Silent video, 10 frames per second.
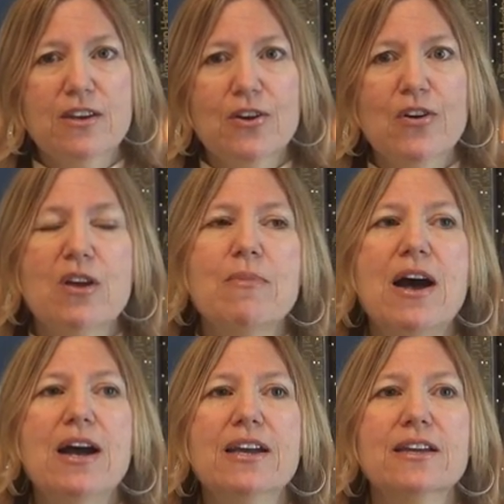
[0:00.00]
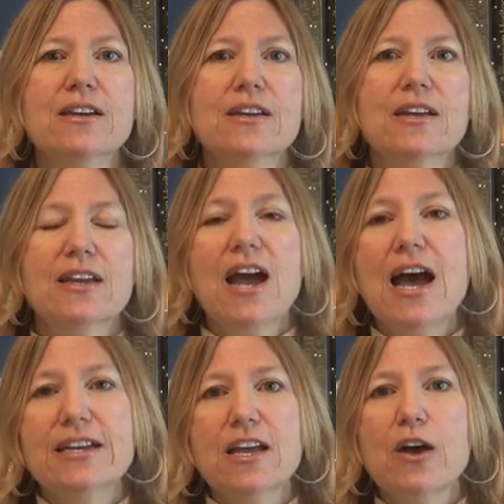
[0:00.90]
You know, am I
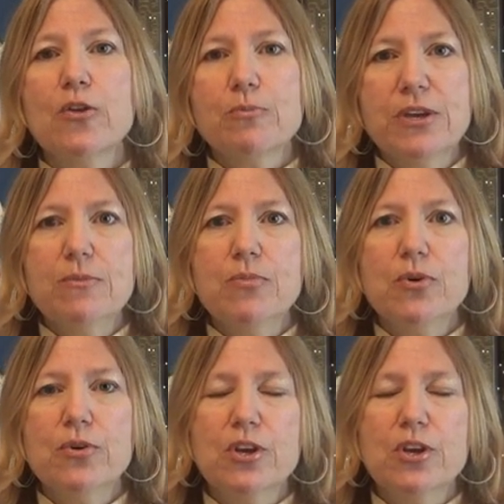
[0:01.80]
kind to other people?